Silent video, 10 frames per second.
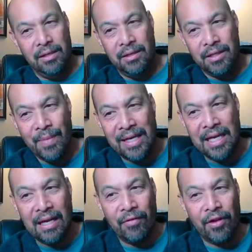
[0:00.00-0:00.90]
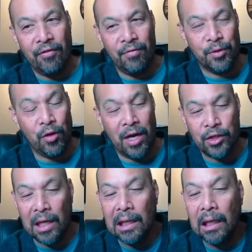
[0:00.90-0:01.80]
to making everything from scratch.
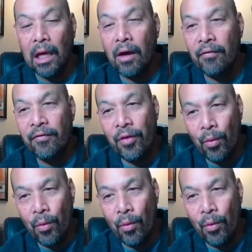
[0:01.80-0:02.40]
I love the